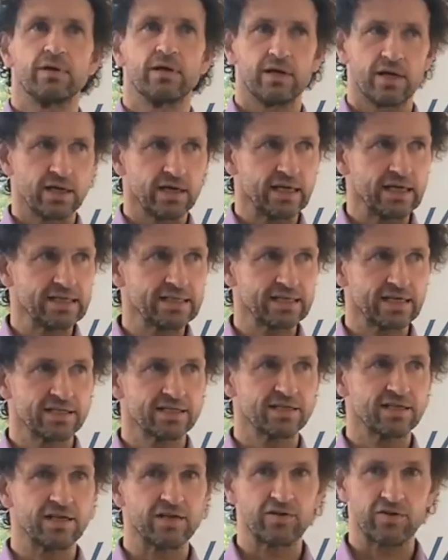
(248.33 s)
really
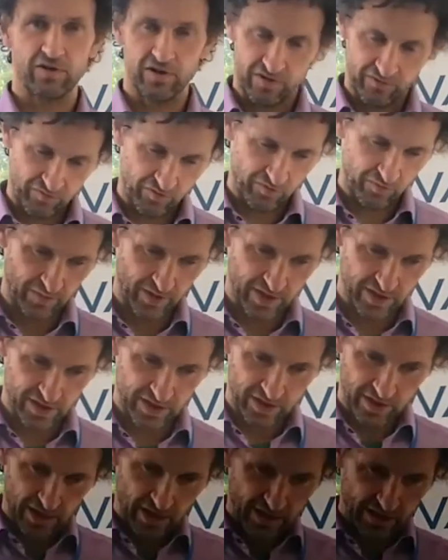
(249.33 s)
interested in information.
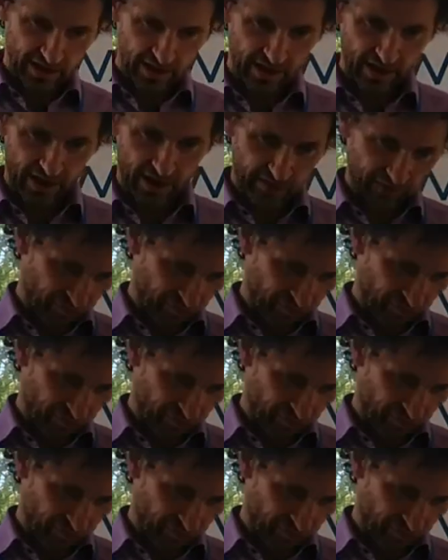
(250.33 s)
They like,